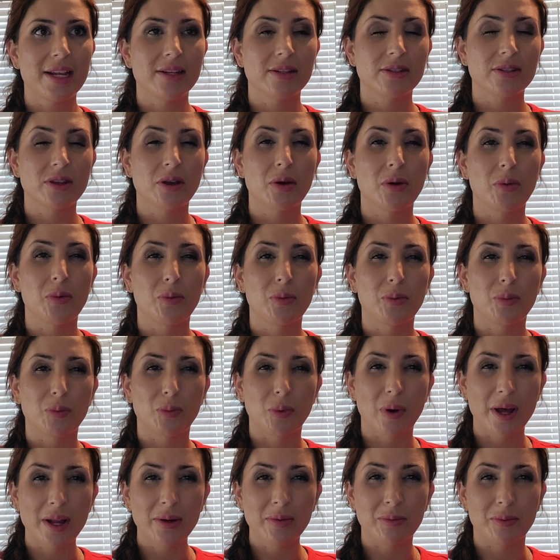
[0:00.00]
so
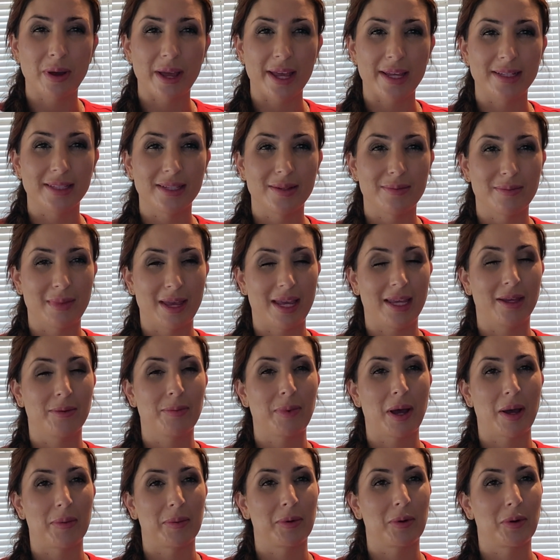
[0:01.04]
one way to make
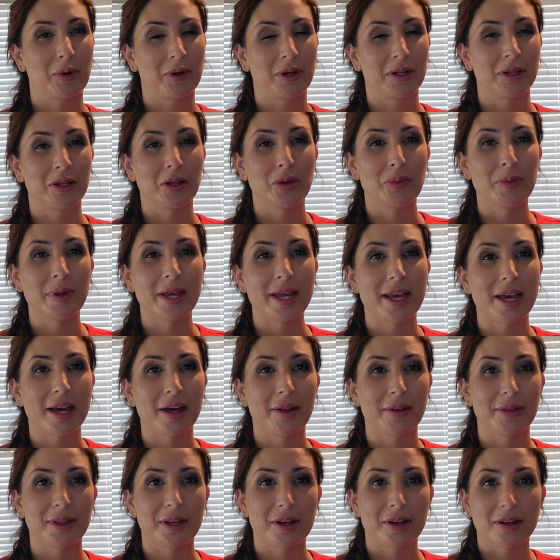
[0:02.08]
popcorn a little bit
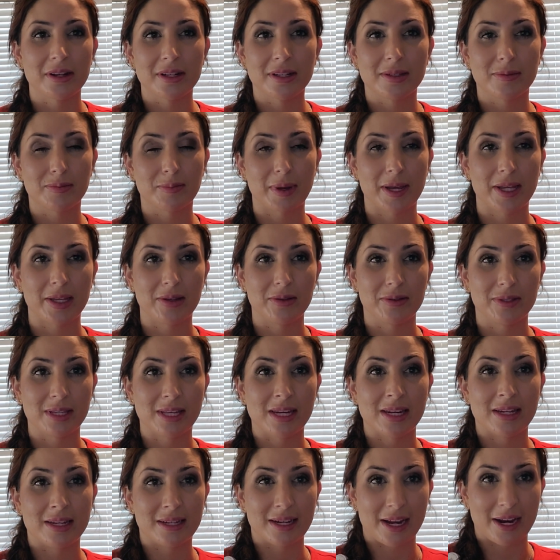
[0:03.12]
healthier is by using
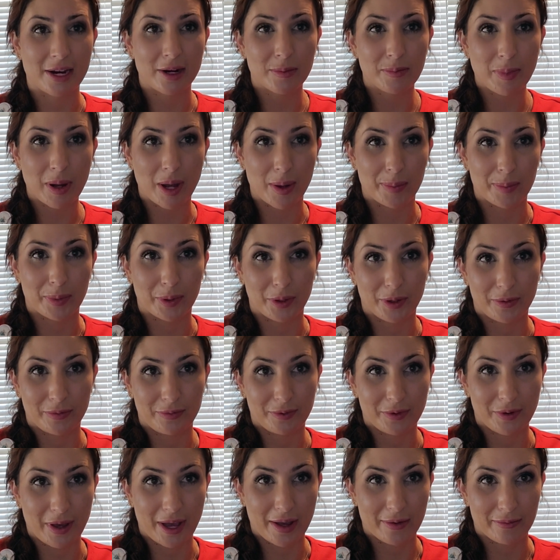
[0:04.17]
an air popper if
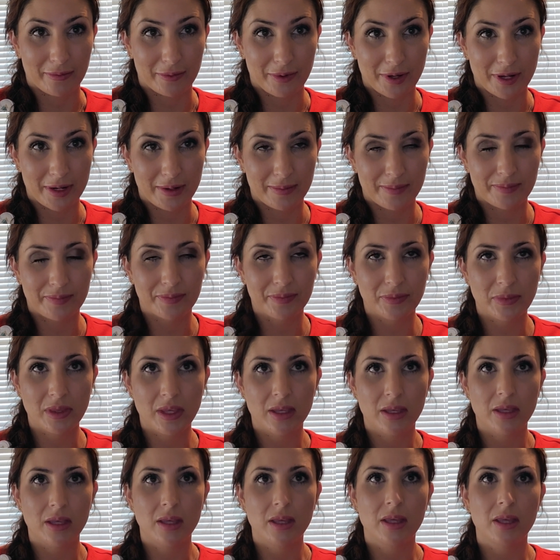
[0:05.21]
you have one.
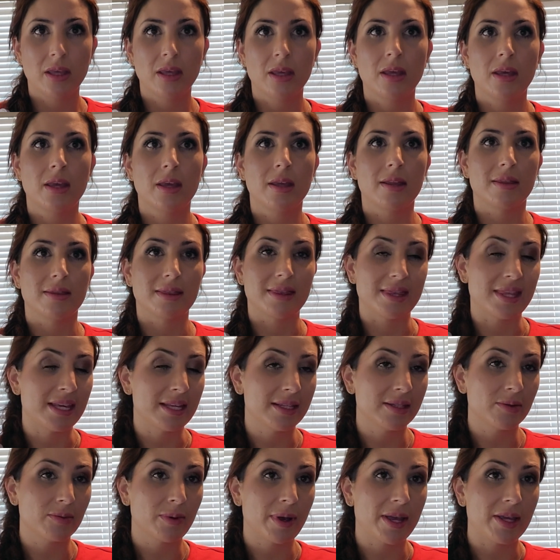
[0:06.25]

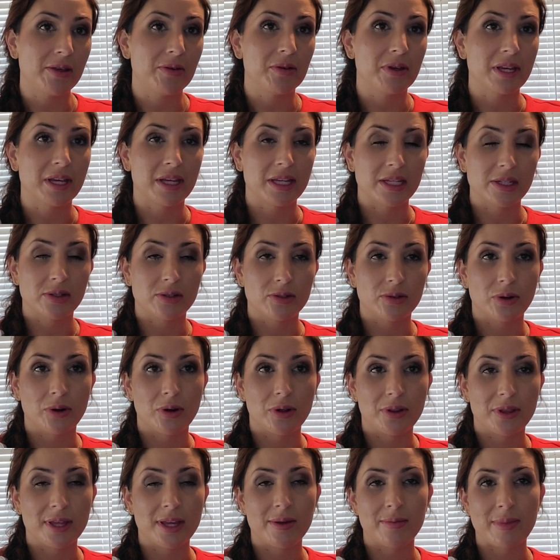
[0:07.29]
This way you can control
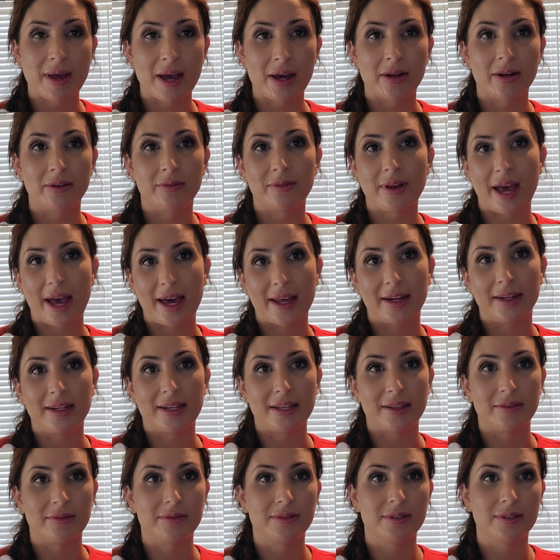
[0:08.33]
the amount of
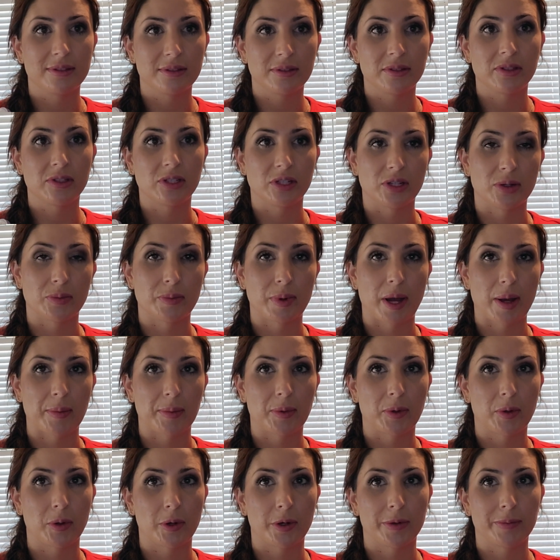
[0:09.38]
additives to your
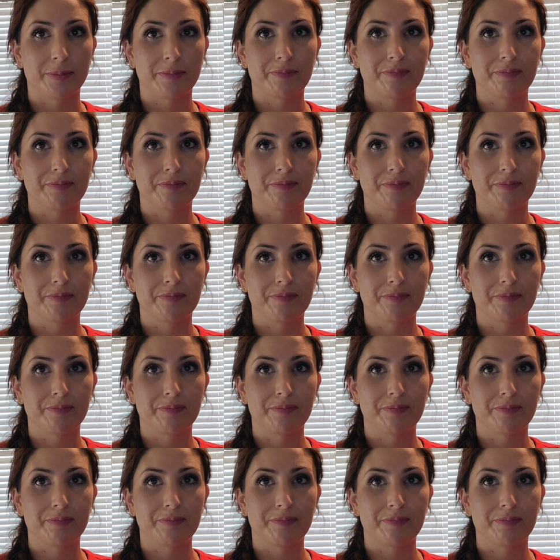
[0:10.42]
popcorn.